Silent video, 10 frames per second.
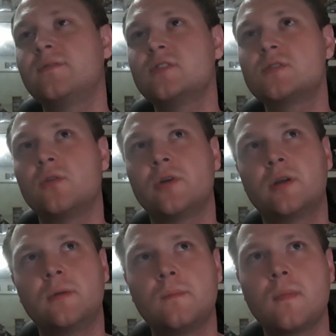just
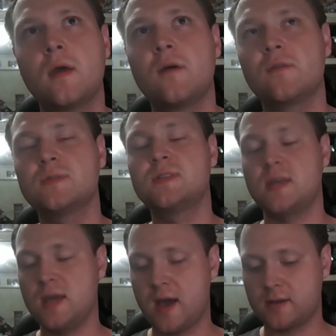ordered from
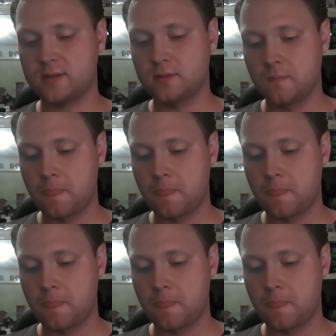CEX.